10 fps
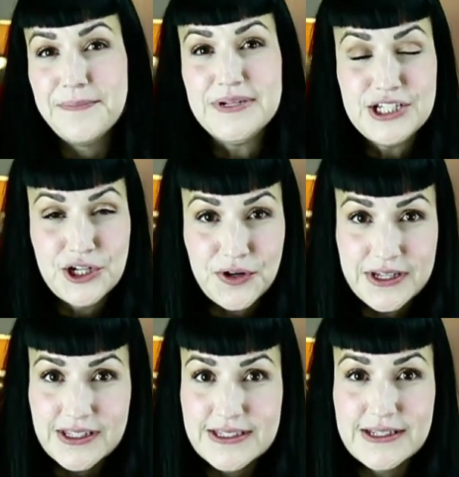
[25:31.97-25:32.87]

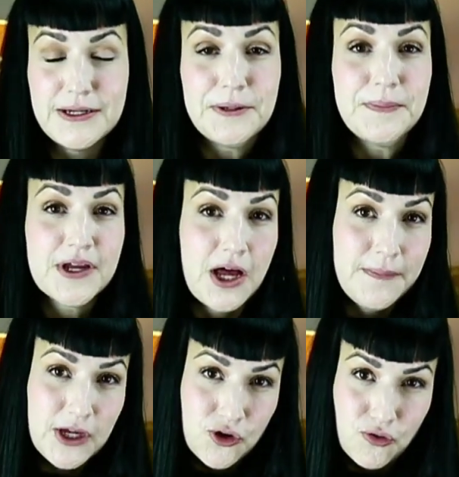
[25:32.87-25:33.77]
Materialism,
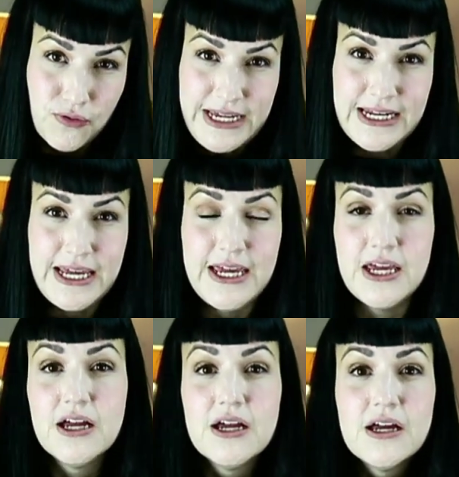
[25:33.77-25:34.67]
becoming greedy,